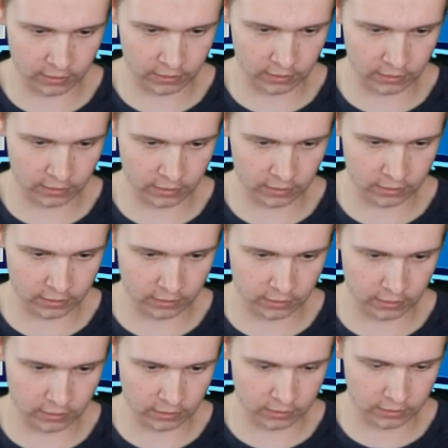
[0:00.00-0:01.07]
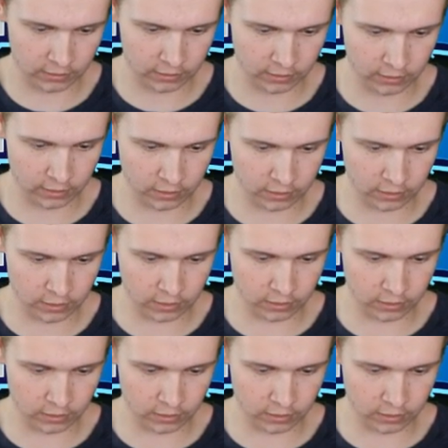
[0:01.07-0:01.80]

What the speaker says: (silence)